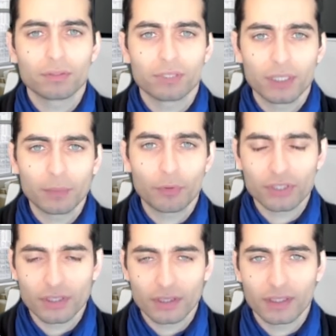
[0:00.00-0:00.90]
The
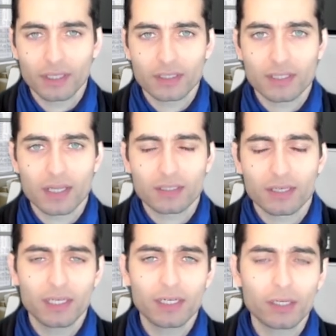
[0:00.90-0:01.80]
important thing is that
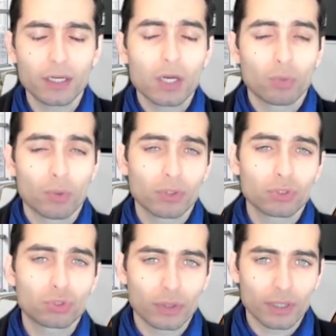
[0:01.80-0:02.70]
here we want
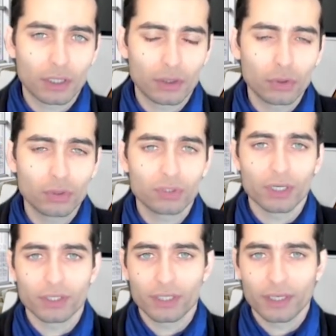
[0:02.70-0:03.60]
to include
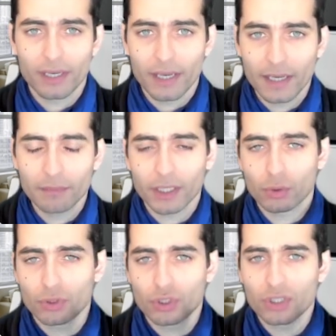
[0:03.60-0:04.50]
the name that we
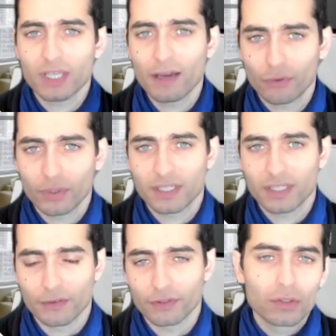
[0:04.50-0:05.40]
just have
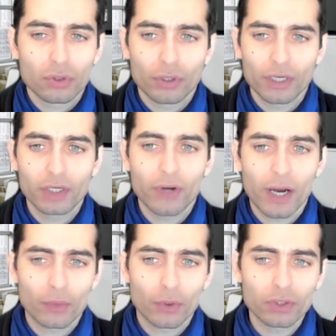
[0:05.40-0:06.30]
received. So here I
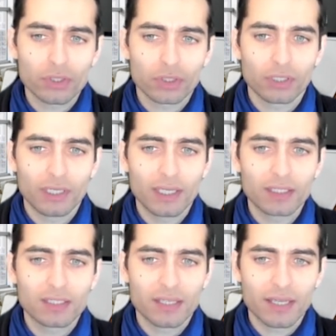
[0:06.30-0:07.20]
wrote the lead's
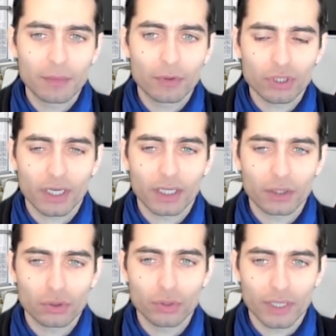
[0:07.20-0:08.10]
name you're talking
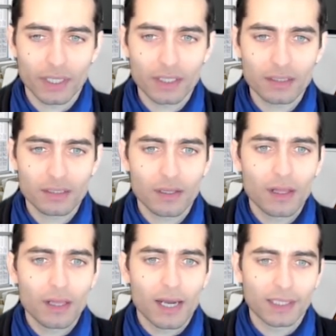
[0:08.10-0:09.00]
to is,
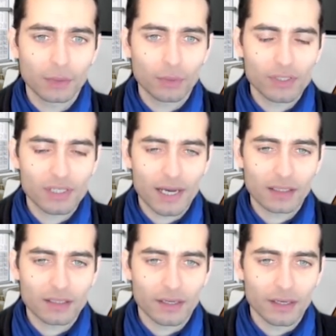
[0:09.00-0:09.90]
and then we
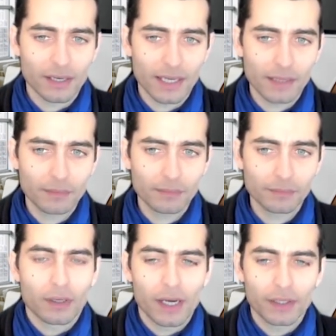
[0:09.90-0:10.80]
select name.
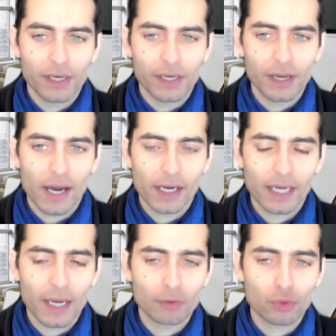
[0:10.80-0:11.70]
And then I
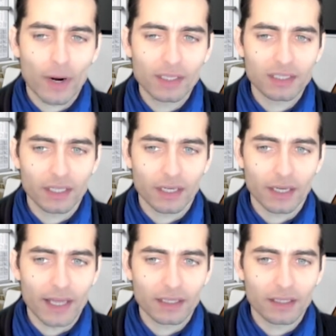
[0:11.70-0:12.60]
kept writing
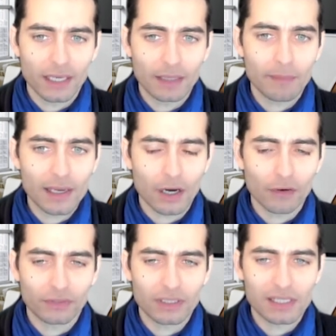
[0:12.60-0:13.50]
and the email of
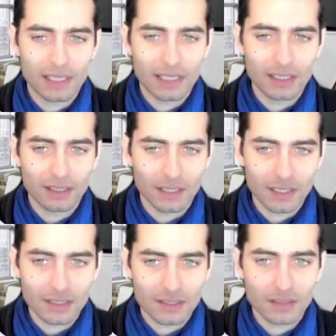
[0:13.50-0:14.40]
this lead
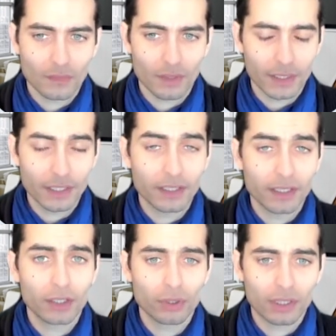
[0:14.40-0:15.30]
is, and then here
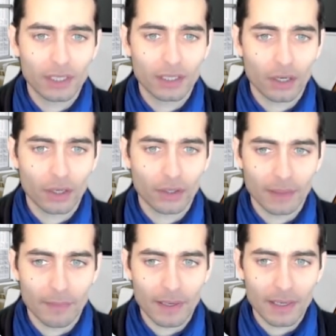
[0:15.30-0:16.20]
you click on
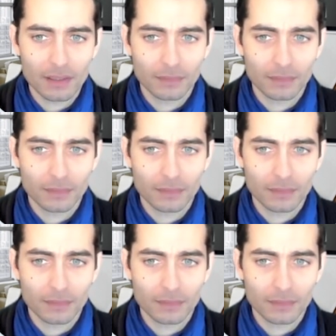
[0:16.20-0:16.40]
email.